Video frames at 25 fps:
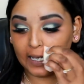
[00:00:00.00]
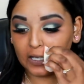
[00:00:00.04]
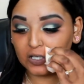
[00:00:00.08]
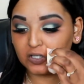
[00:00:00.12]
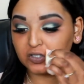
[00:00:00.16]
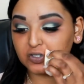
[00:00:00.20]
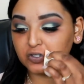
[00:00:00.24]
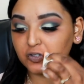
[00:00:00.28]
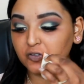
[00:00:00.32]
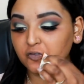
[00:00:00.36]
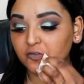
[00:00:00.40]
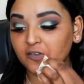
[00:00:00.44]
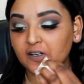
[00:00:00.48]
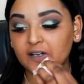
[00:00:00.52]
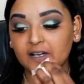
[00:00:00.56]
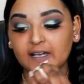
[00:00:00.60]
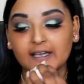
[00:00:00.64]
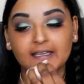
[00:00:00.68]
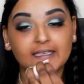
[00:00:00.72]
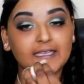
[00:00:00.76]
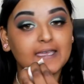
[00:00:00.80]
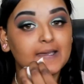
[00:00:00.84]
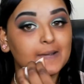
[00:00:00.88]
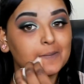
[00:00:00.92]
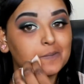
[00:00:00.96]
so far
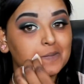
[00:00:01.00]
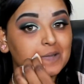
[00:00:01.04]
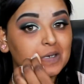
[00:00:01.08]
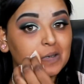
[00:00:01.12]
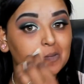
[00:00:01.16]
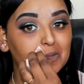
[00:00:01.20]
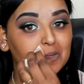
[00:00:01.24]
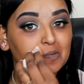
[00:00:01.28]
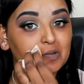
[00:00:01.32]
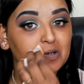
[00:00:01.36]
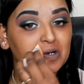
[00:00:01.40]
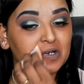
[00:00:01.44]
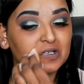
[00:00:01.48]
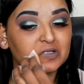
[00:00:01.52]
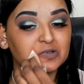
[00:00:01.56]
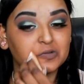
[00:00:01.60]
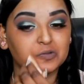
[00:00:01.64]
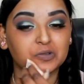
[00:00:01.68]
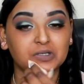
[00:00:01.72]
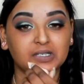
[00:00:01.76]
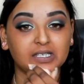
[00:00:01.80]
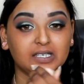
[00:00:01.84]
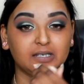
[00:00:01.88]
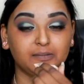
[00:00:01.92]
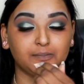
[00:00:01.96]
I am impressed
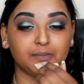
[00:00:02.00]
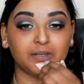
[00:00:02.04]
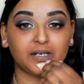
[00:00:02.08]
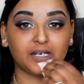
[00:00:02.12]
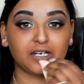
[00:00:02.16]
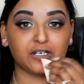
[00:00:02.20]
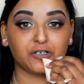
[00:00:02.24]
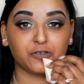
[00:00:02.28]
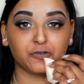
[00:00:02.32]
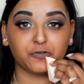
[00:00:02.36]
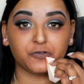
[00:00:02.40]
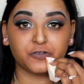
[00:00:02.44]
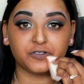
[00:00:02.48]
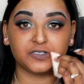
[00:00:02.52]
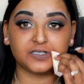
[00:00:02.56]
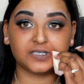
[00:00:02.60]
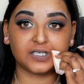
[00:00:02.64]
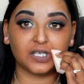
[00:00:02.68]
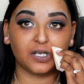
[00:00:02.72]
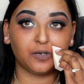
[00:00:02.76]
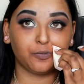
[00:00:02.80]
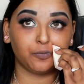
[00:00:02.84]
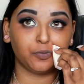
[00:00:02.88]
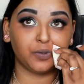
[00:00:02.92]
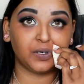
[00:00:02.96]
with it but I noticed
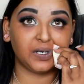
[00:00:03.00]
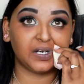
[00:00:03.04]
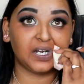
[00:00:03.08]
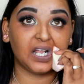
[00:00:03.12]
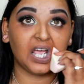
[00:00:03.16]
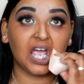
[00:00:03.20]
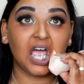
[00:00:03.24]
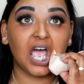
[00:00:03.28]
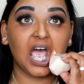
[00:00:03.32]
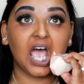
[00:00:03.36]
that when